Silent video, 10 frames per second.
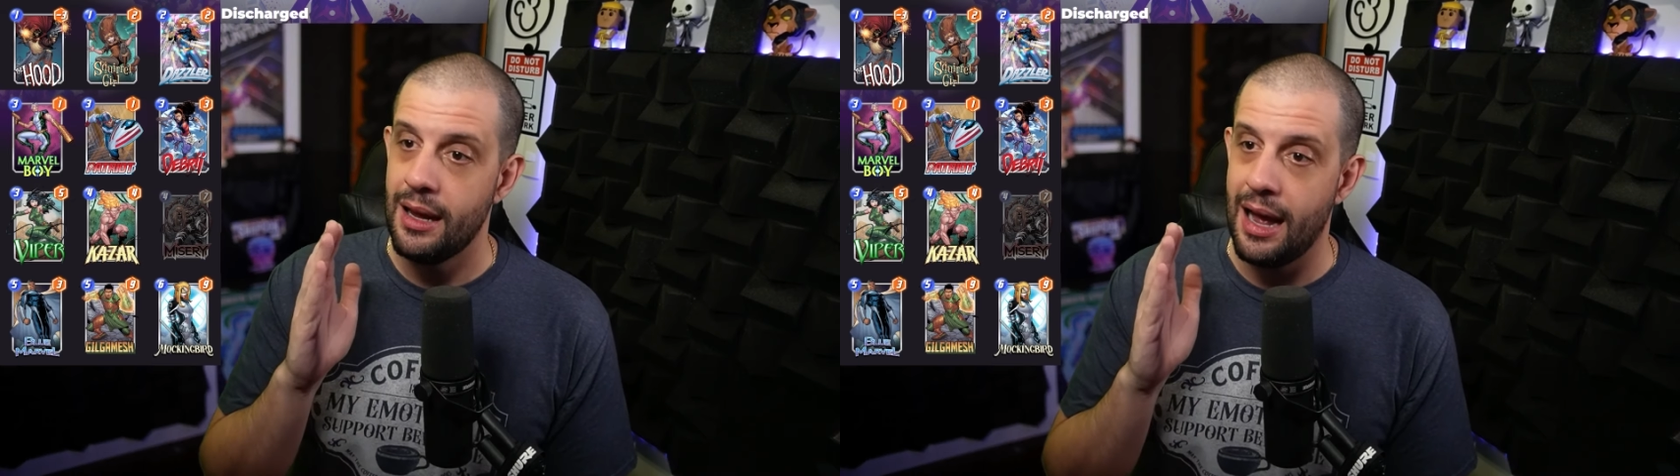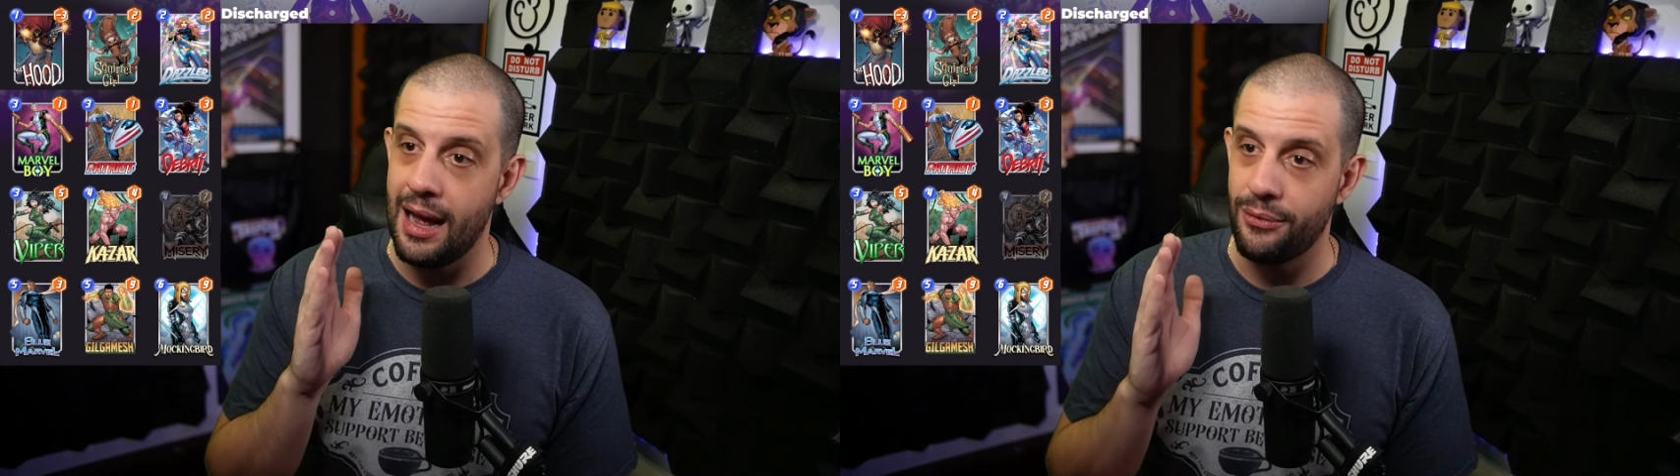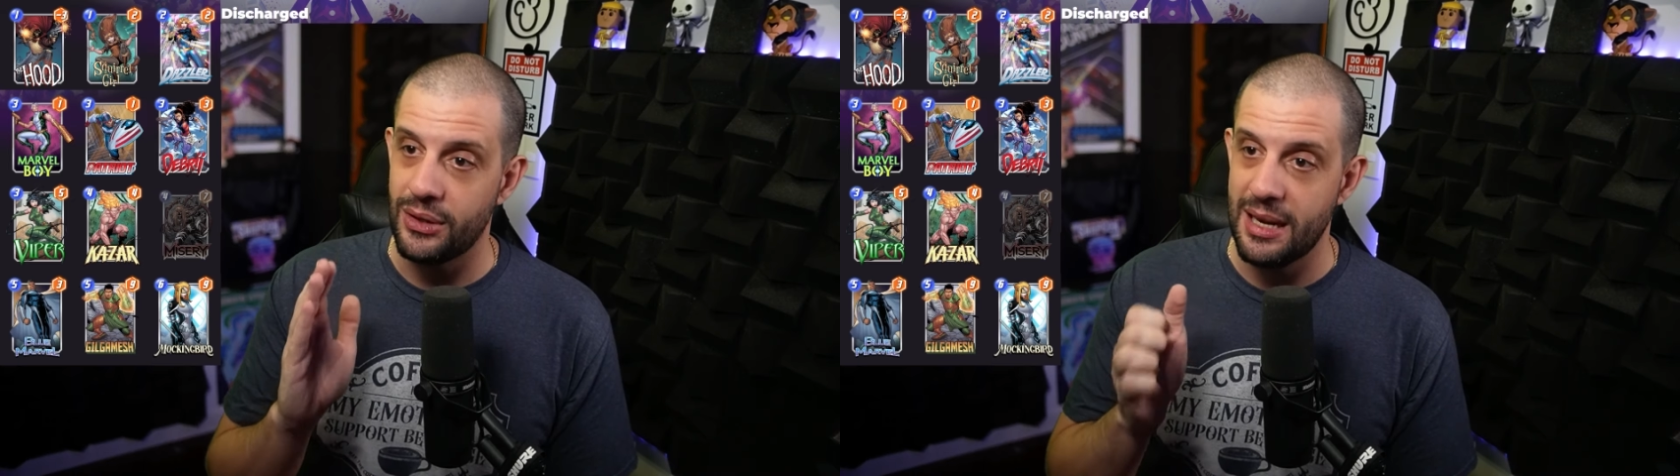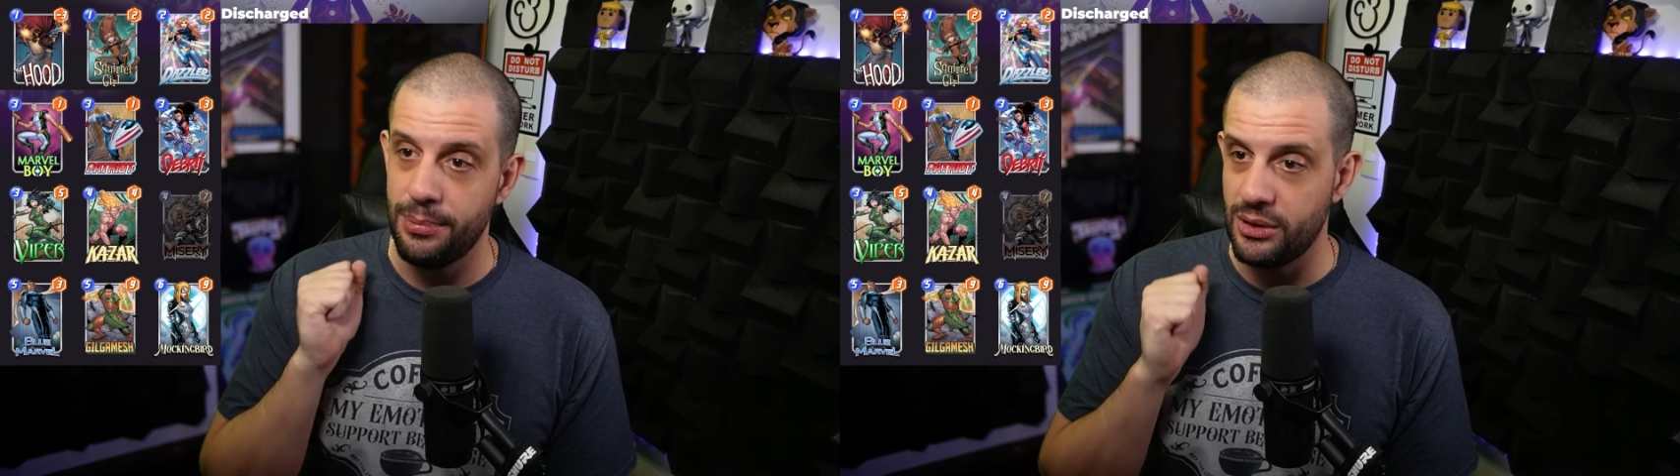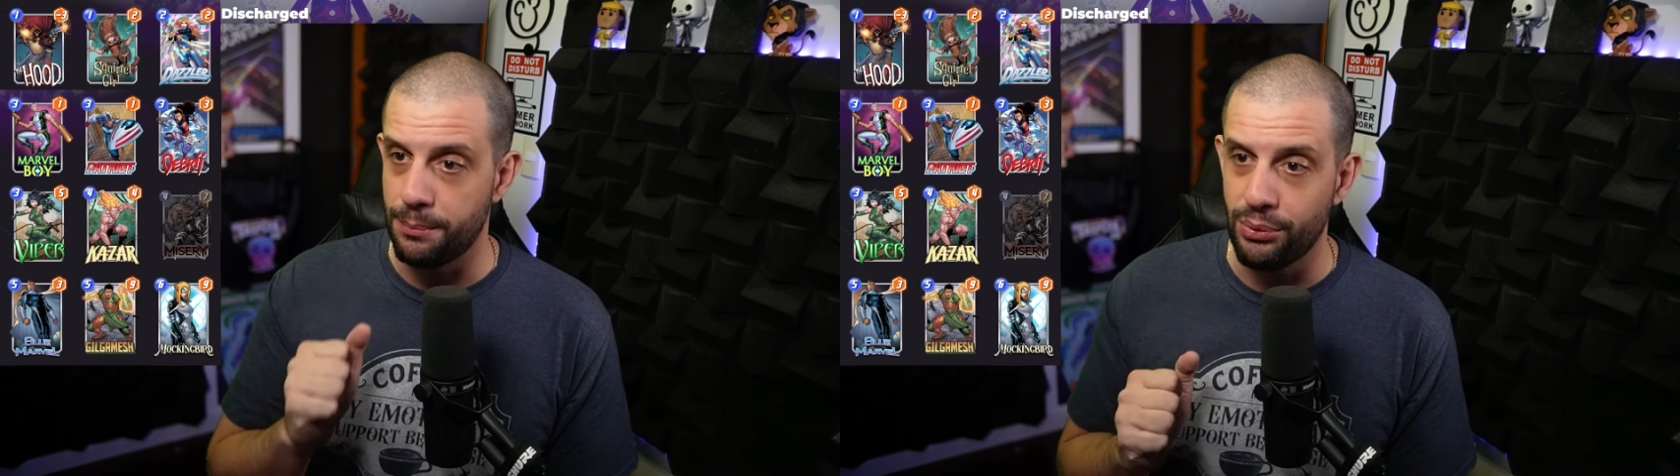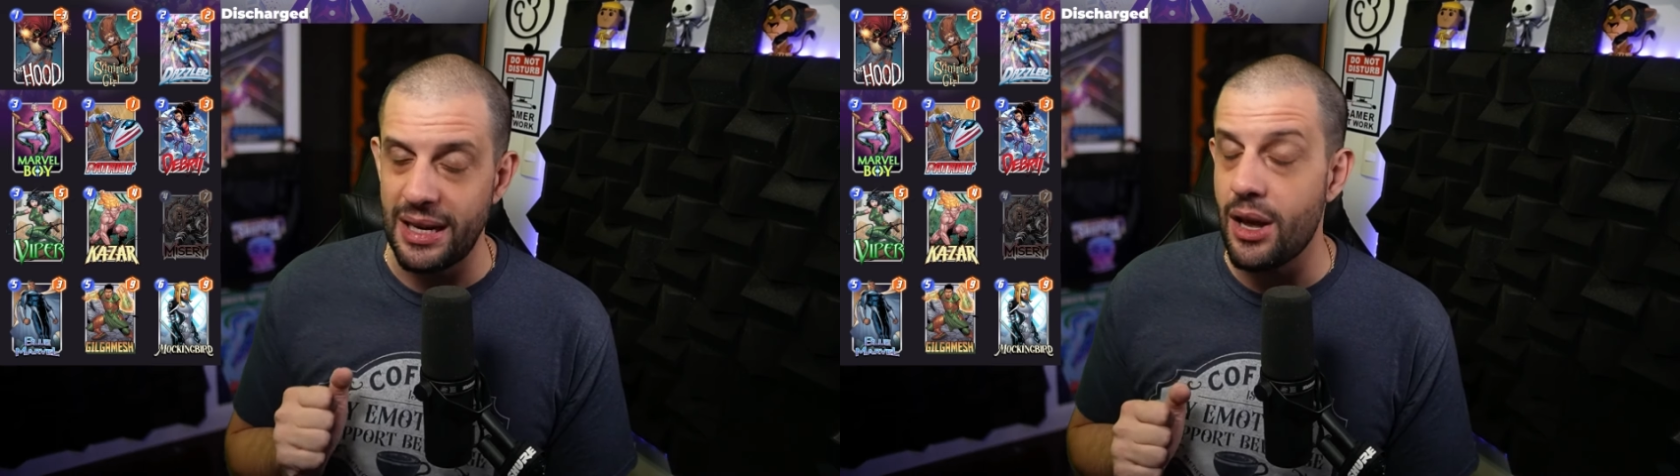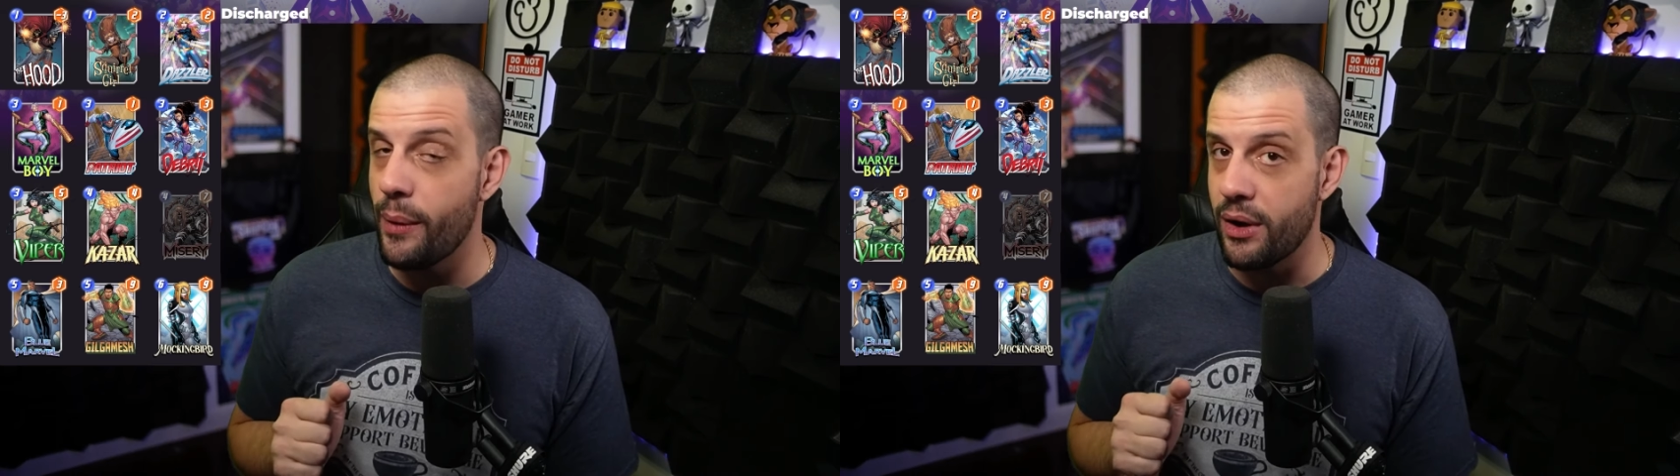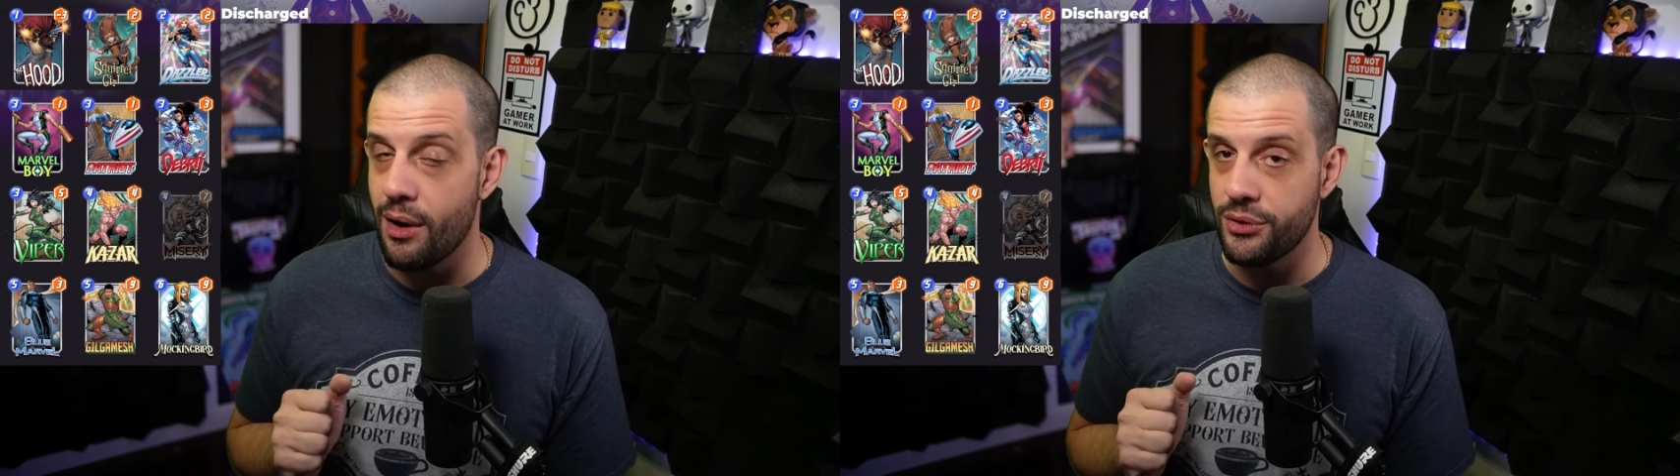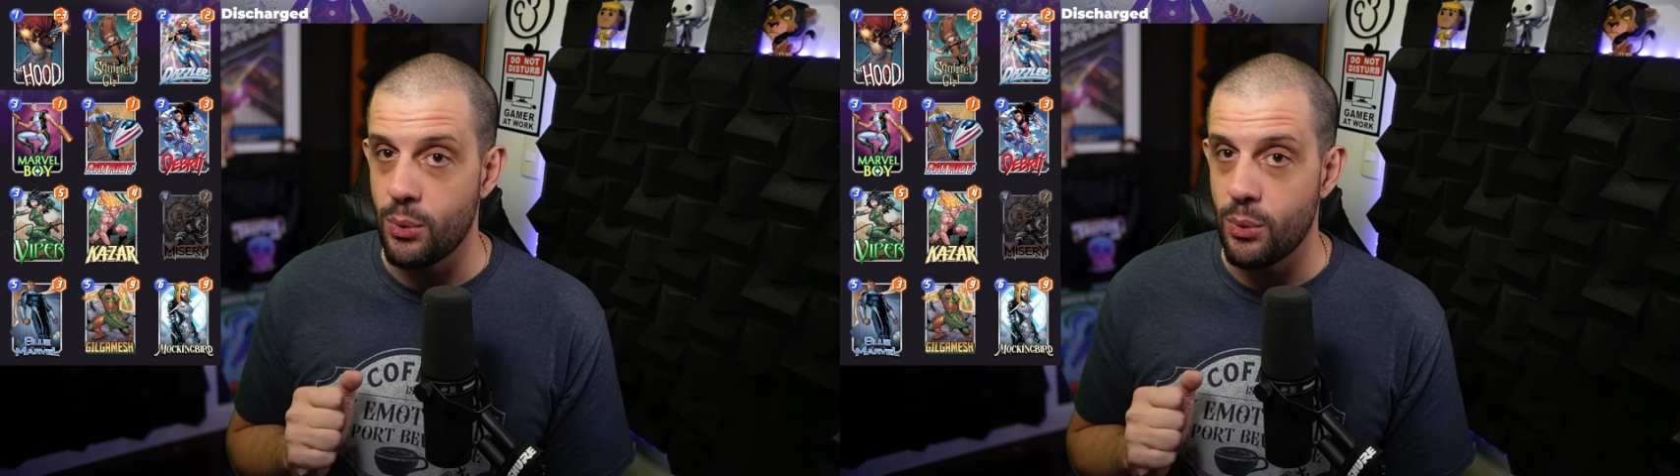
Uh, for example, Debris going off